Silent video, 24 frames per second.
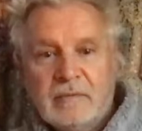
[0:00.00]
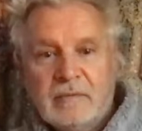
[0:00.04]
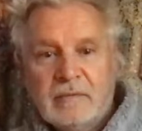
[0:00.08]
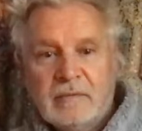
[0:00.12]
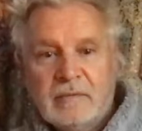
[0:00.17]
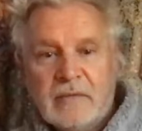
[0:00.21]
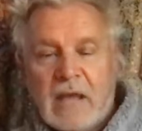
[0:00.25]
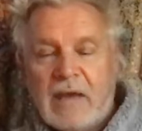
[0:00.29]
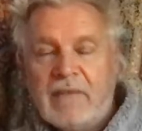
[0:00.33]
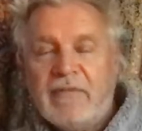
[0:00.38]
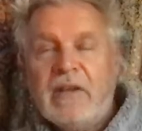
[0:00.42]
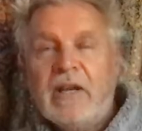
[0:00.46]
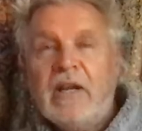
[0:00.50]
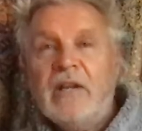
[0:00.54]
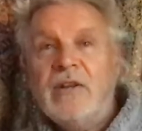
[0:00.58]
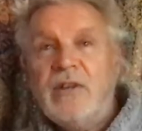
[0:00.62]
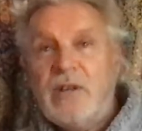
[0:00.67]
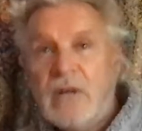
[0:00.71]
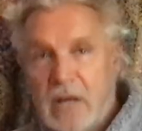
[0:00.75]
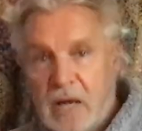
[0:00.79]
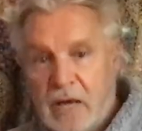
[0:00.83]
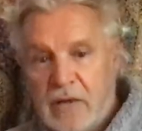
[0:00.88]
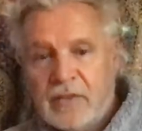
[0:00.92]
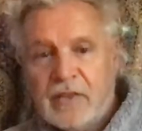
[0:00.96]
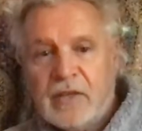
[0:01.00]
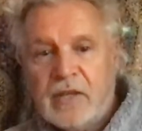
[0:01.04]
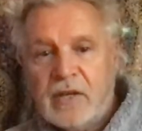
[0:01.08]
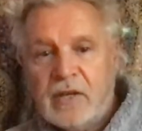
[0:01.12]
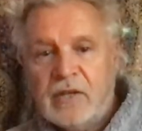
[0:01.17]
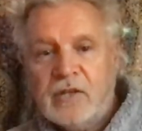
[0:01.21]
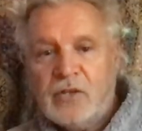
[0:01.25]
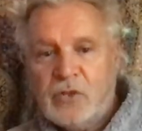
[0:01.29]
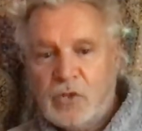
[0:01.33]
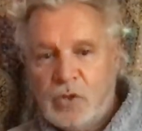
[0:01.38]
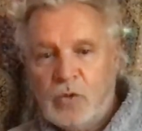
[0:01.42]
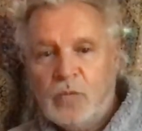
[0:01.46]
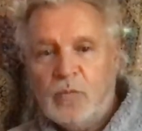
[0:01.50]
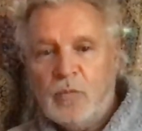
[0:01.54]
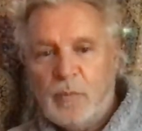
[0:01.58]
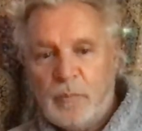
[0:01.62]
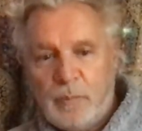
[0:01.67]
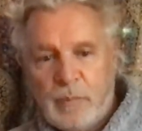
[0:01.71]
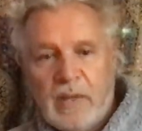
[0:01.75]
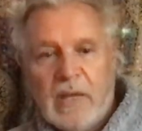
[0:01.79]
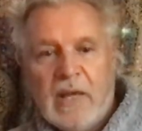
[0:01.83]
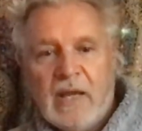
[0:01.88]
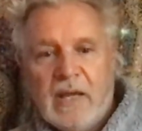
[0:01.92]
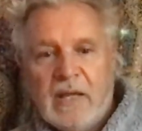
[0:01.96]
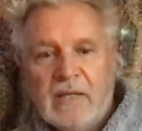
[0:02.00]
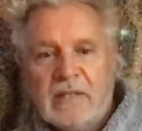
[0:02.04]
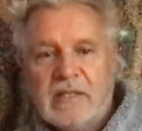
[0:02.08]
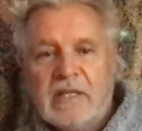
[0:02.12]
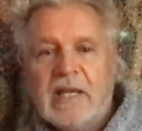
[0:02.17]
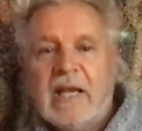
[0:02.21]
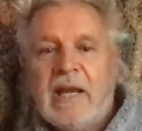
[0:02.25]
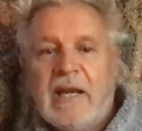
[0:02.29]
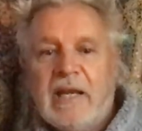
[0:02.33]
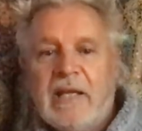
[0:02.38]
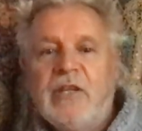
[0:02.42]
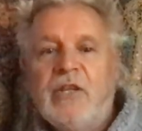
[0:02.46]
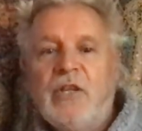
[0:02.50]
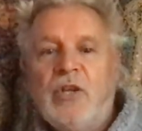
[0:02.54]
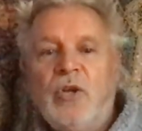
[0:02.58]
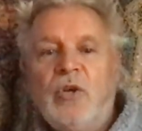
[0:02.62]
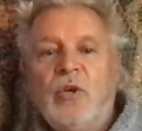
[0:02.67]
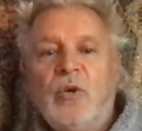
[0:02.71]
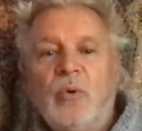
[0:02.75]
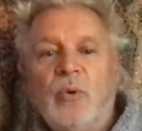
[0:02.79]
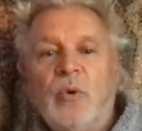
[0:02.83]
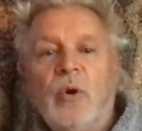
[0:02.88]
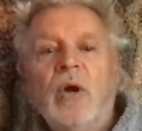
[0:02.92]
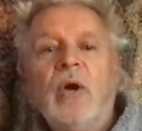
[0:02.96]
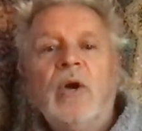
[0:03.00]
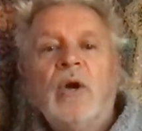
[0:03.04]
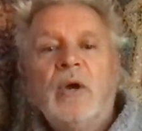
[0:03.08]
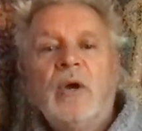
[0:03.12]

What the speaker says: Having another human being telling you